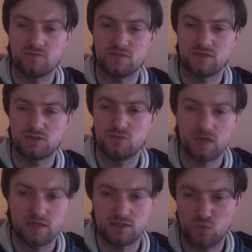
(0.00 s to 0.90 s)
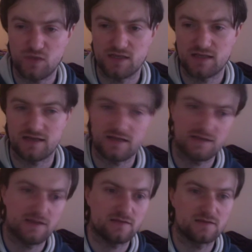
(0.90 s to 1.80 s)
that you kind of tweet at,
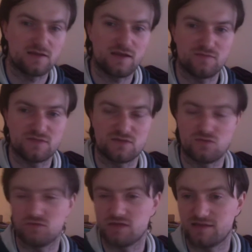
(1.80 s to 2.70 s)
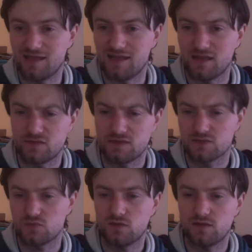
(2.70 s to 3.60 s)
and the time zone that they live in
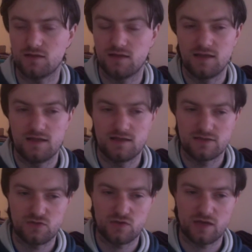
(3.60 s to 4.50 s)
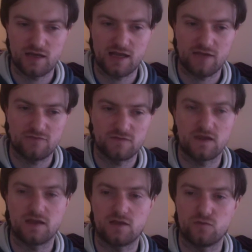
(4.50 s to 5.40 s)
as well. So you kind of have to
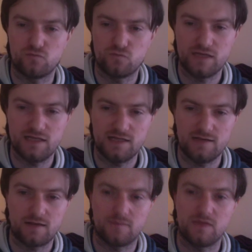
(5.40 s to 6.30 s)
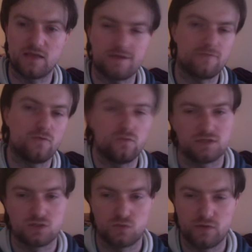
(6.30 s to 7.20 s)
kind of really be careful with
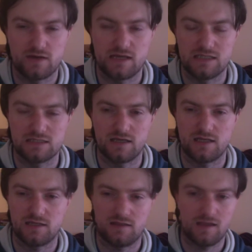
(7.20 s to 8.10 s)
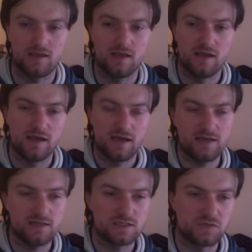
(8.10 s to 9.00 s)
the Twitter ads kind of thing. It
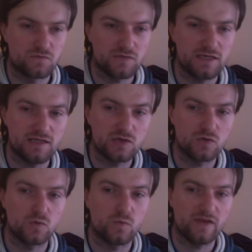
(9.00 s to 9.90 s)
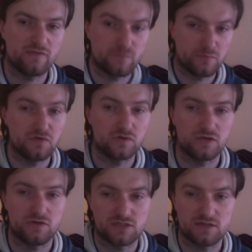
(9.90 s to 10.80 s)
is a really good way of
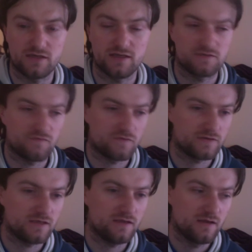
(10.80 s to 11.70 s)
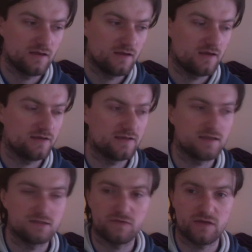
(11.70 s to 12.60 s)
promoting your site. It's a very, I think
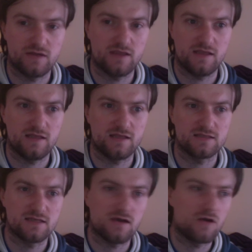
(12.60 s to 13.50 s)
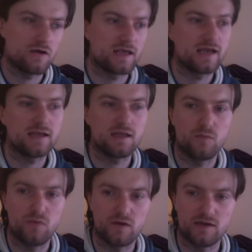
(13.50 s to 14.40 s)
it's a very, it isn't
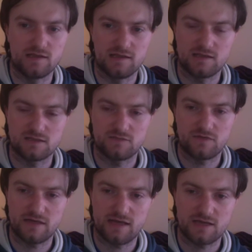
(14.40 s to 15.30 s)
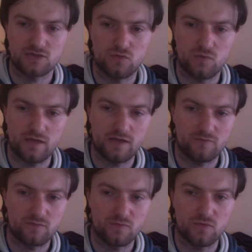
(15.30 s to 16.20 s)
organic, but I think it's a very natural way
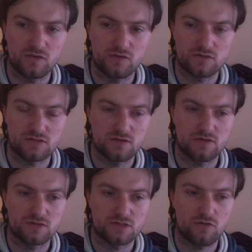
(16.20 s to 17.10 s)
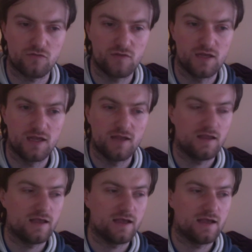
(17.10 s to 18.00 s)
of promoting your stuff.
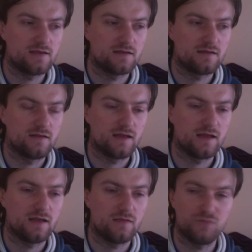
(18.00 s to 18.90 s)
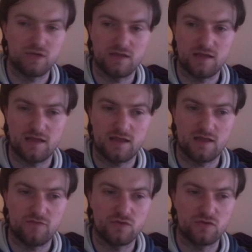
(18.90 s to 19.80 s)
And but
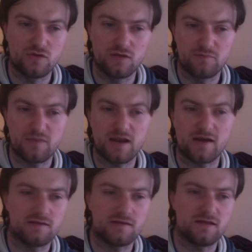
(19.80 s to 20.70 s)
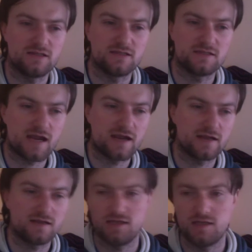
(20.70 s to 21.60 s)
if you bar the
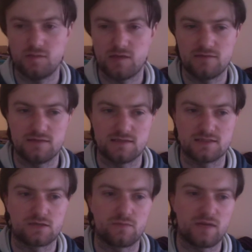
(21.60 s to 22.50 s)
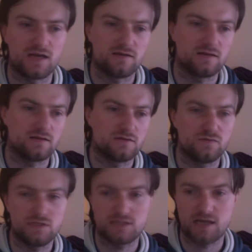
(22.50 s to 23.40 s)
targeting, the email list, or bar the
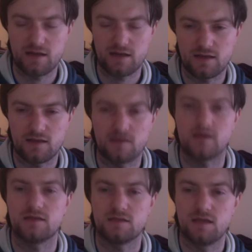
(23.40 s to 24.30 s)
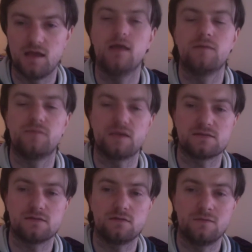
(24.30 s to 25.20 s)
retargeting kind of
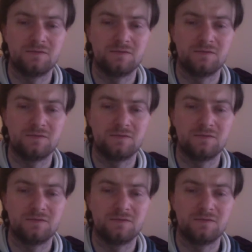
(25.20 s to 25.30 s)
pixel,